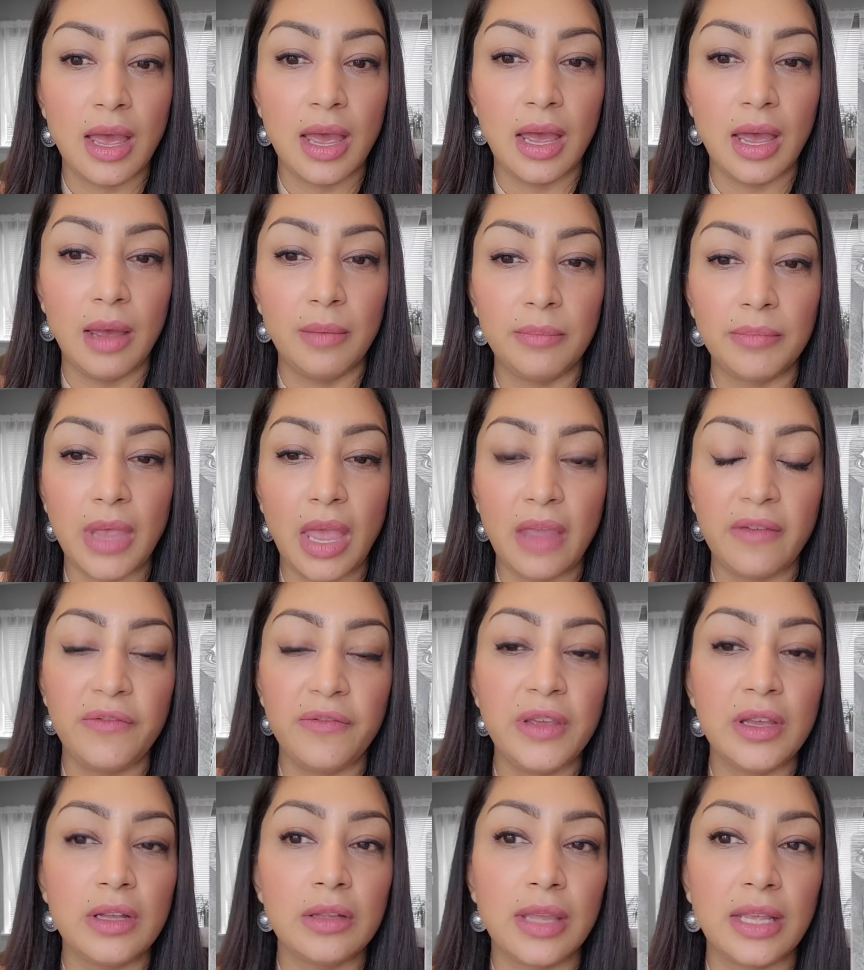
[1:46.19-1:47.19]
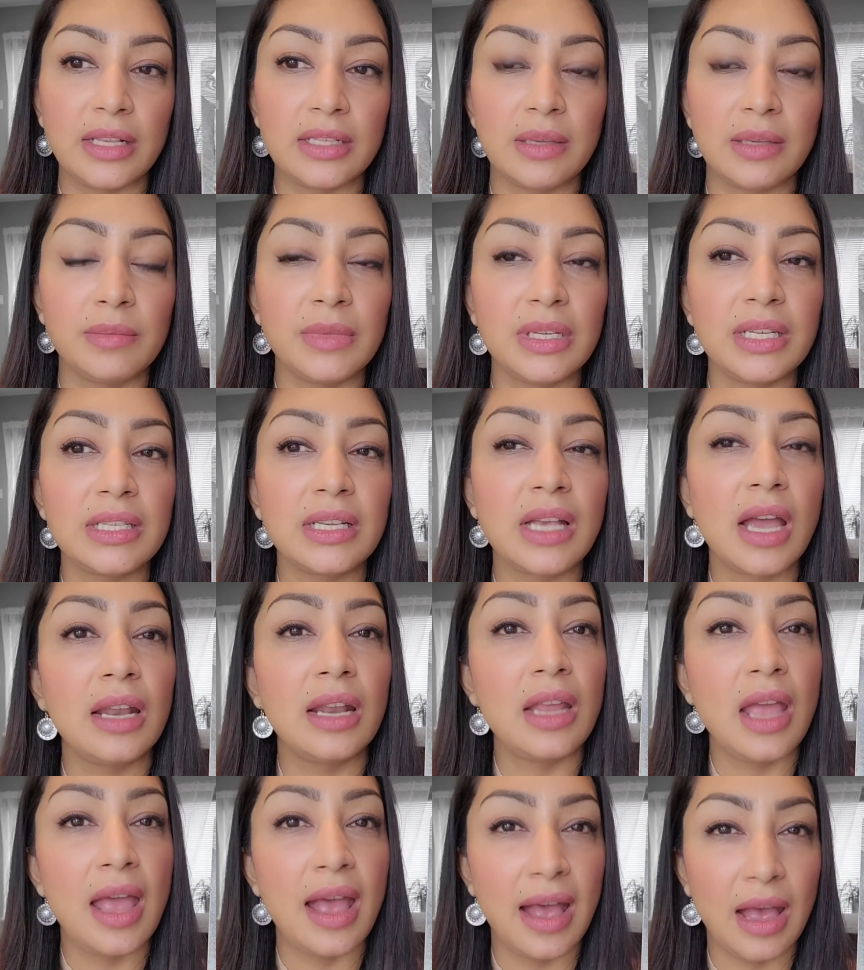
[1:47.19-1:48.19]
Um, I feel that something's
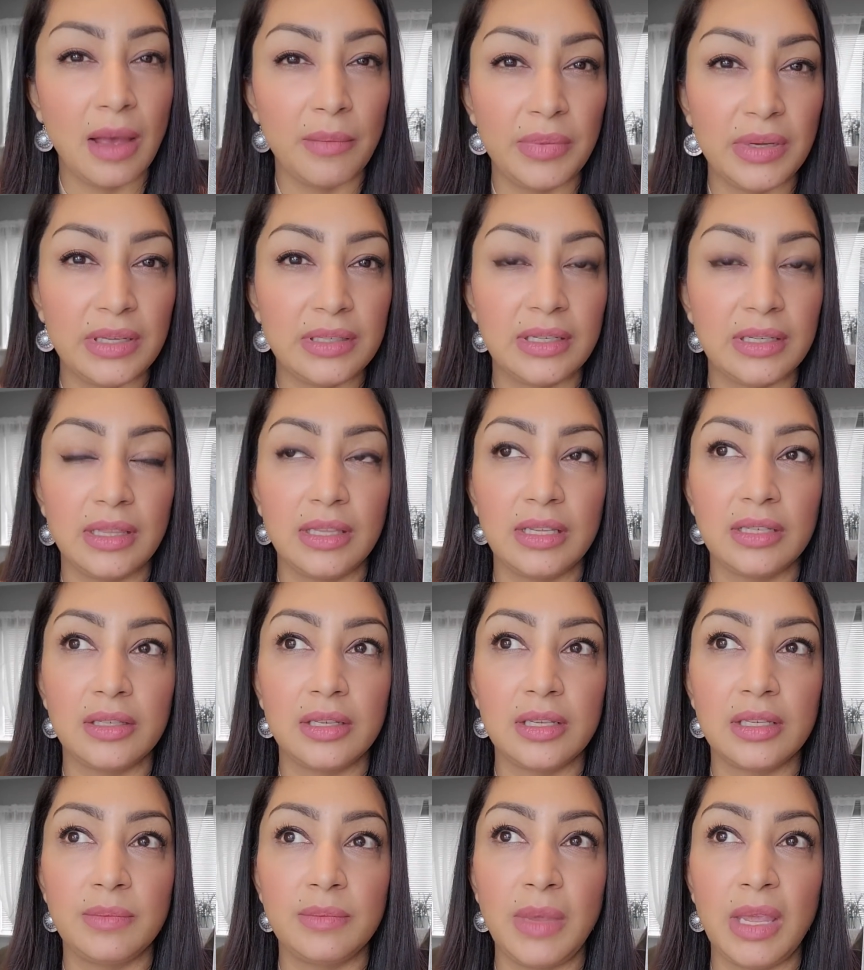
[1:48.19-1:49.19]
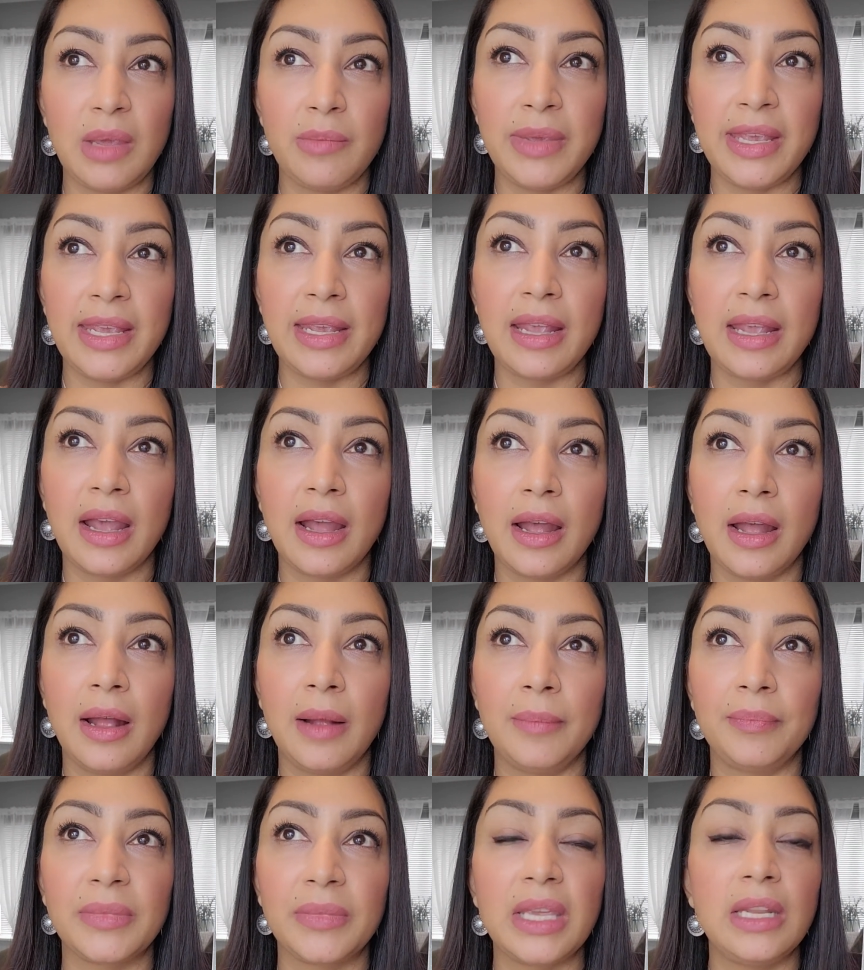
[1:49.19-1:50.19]
kind of happened, and this is maybe um,